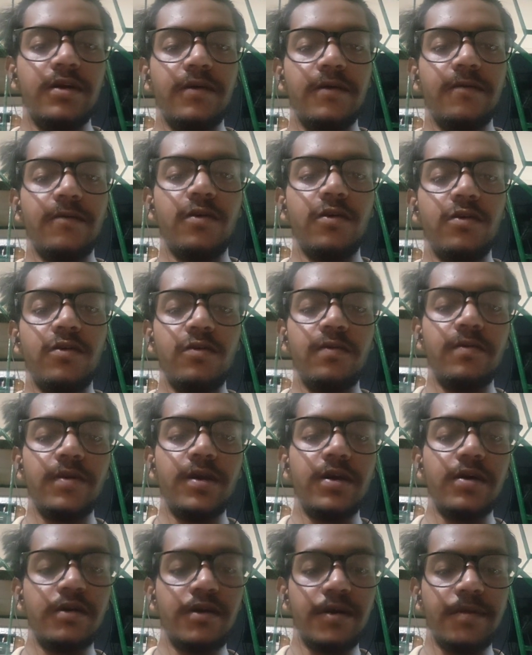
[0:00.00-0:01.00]
want to make
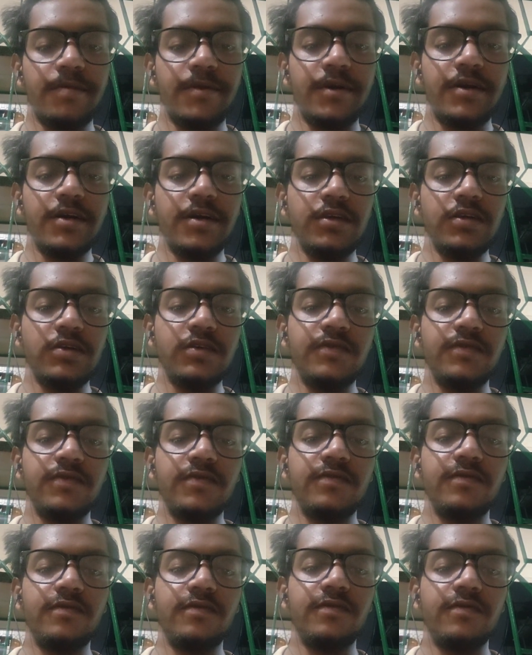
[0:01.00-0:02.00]
remittance
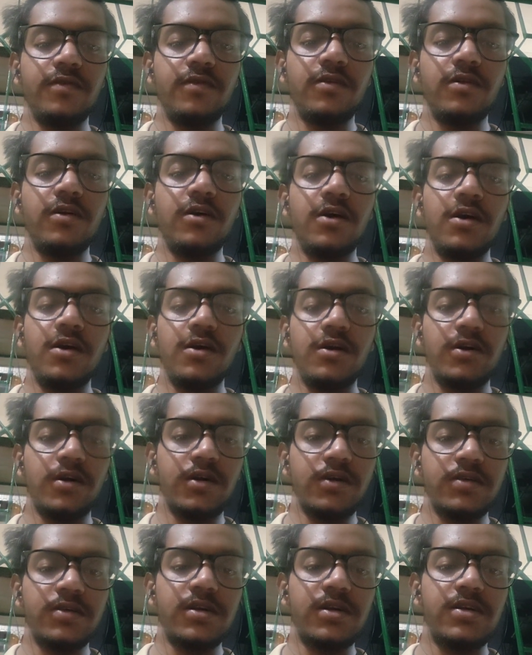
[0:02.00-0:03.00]
for
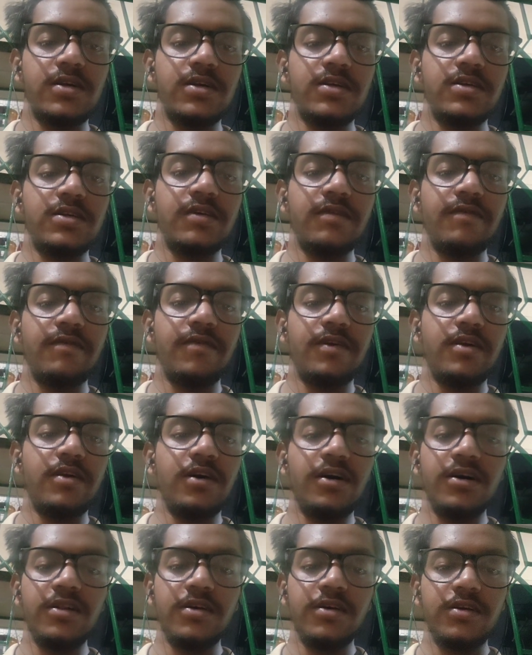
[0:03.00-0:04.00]
consultancy fund
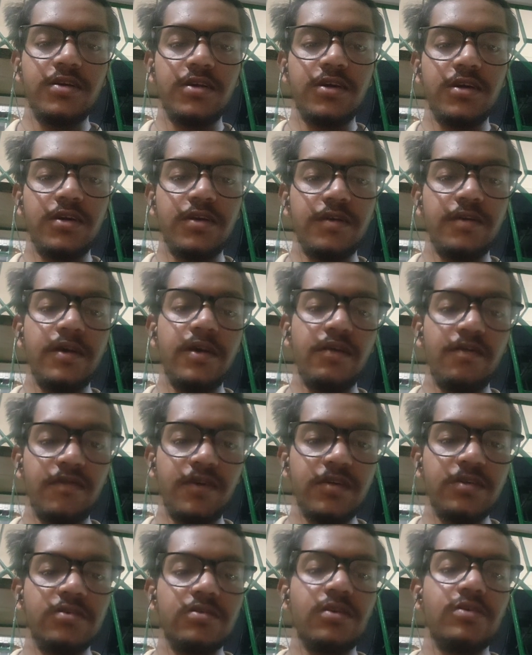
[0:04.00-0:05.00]
other than
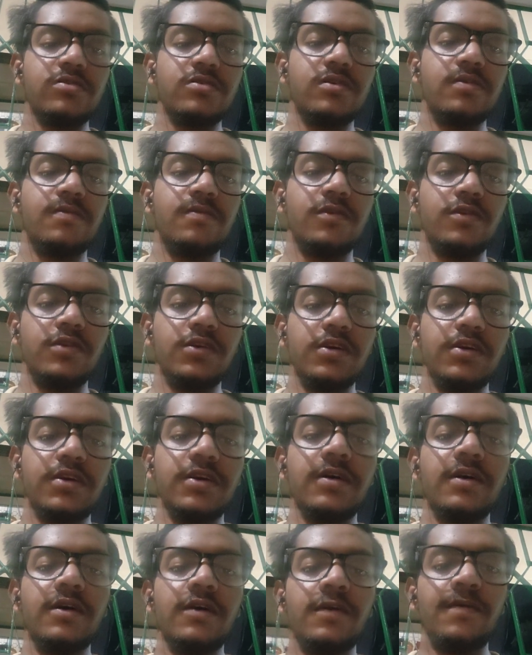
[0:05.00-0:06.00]
infrastructure project,
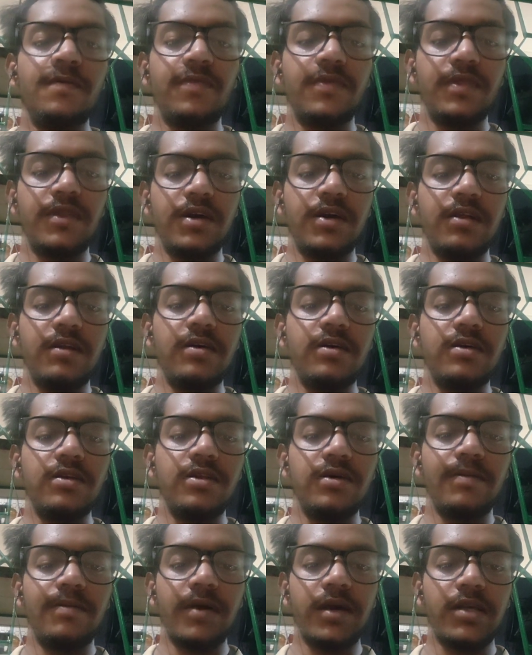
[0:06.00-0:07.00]
then the
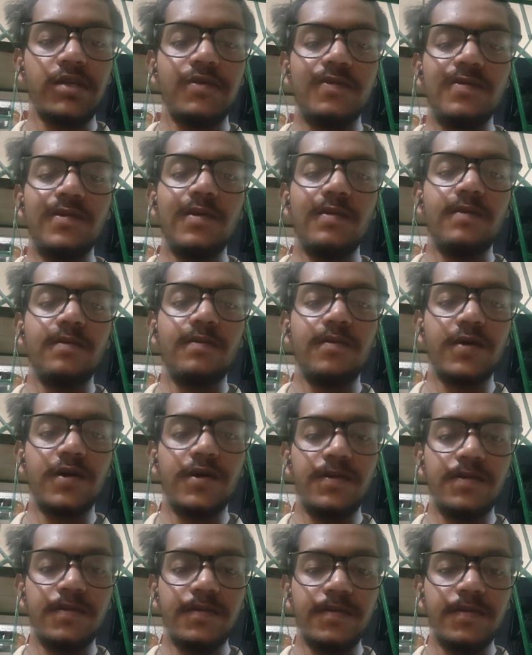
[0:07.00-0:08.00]
maximum
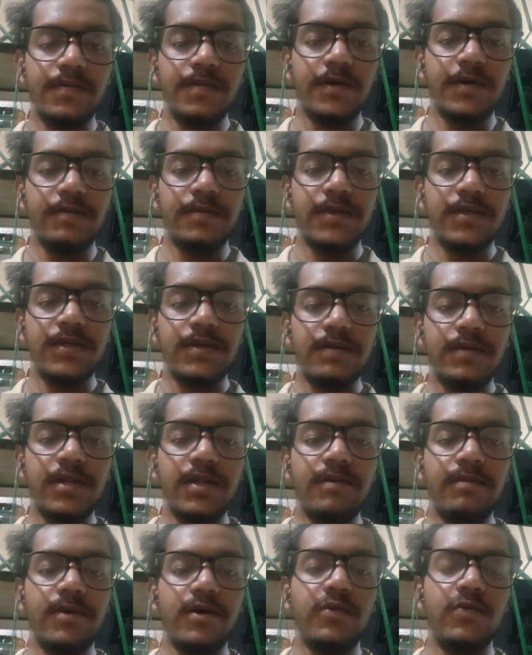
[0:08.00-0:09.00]
permissible
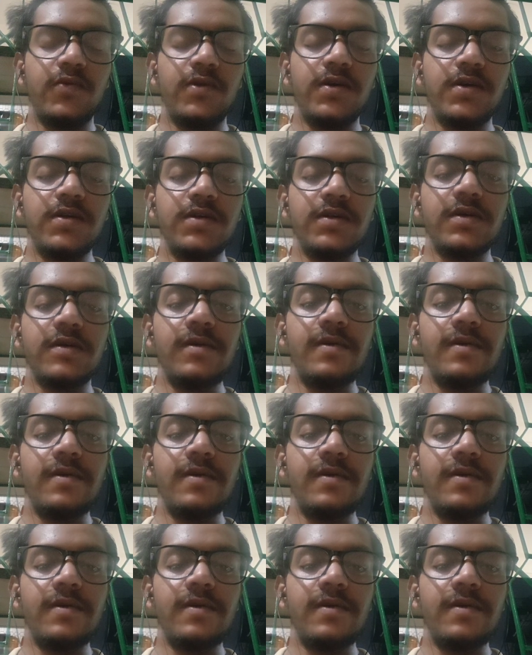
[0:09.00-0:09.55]
amount is